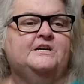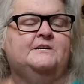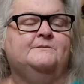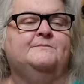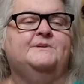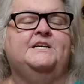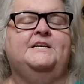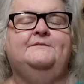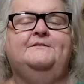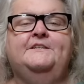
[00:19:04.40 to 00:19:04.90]

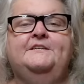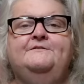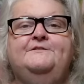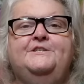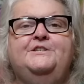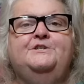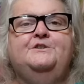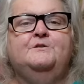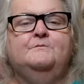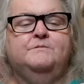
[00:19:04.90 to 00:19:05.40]
Um, even if
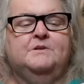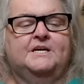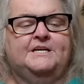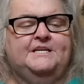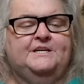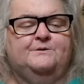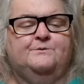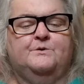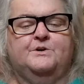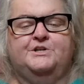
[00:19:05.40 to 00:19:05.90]
you do a
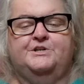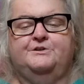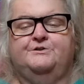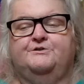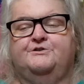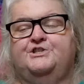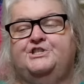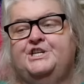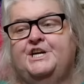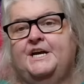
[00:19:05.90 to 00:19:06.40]
blanket where
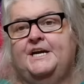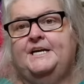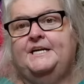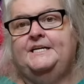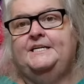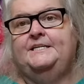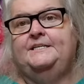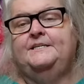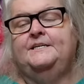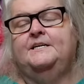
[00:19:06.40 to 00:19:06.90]
you
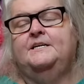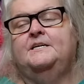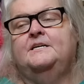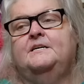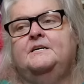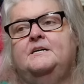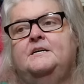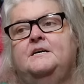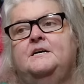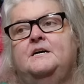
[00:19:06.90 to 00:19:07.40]
chain,
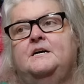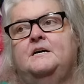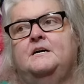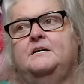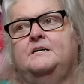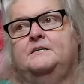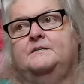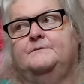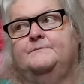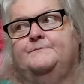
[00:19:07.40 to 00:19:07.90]

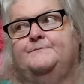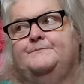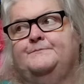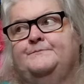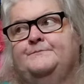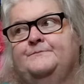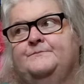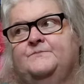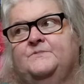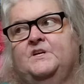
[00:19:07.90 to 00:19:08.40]
um,
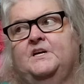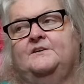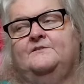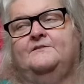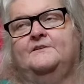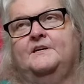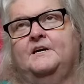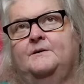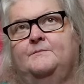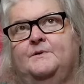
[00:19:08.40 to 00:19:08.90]
I
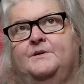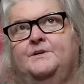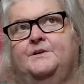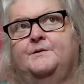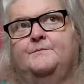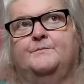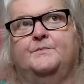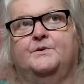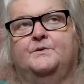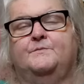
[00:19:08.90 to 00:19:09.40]
forgot my
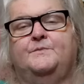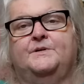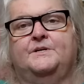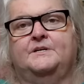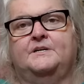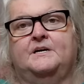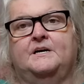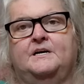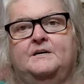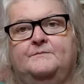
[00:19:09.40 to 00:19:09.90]
number,
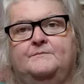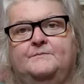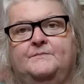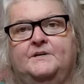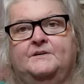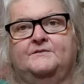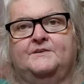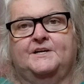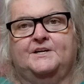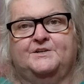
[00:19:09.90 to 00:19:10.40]
but um,
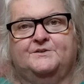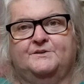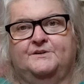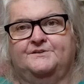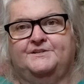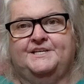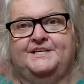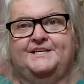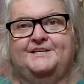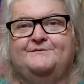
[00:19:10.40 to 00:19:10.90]
I've got it
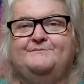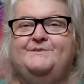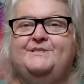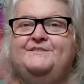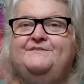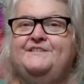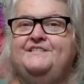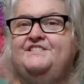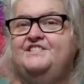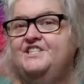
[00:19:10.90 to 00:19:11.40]
wrote down. But
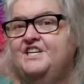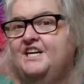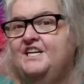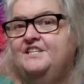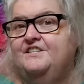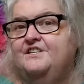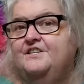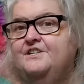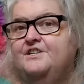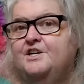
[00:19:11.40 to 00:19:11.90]
if you
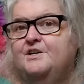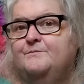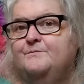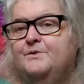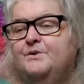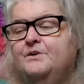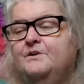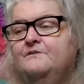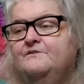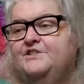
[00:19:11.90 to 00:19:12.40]
chain the
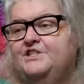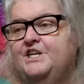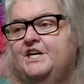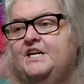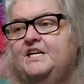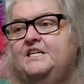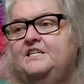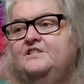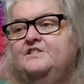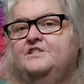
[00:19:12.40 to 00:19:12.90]
number of
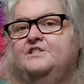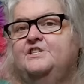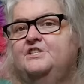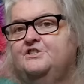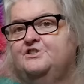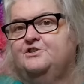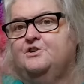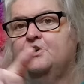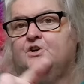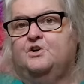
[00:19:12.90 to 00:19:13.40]
chains and then
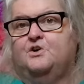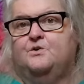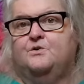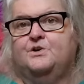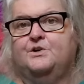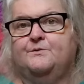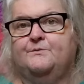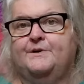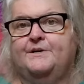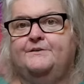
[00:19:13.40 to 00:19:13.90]
start
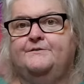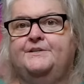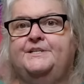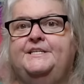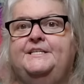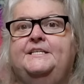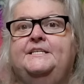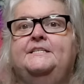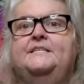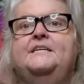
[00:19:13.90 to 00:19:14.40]
going around
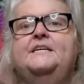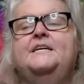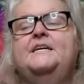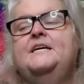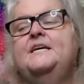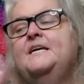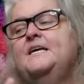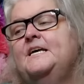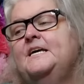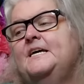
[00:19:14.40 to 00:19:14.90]
it,
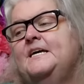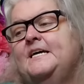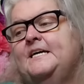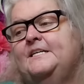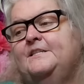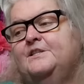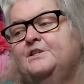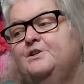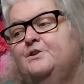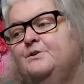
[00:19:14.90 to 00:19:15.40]

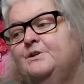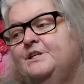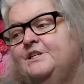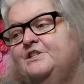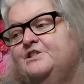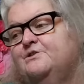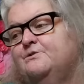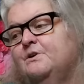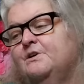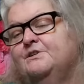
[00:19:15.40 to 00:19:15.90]
in the granny
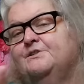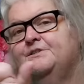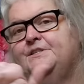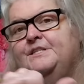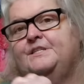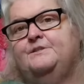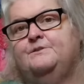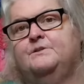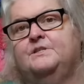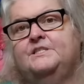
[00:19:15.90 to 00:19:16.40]
Square
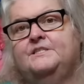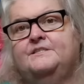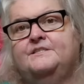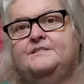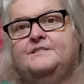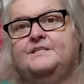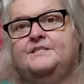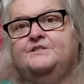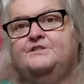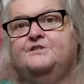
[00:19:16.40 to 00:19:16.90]

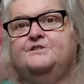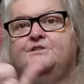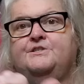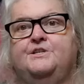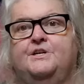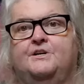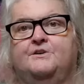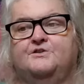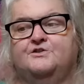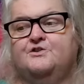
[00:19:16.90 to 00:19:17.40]
sequence and, you
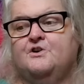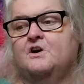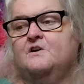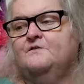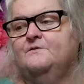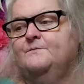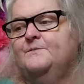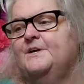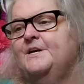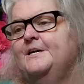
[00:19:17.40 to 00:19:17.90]
know, start
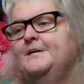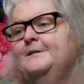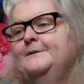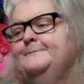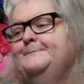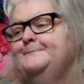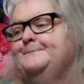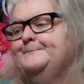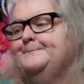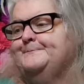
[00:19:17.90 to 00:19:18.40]
from there.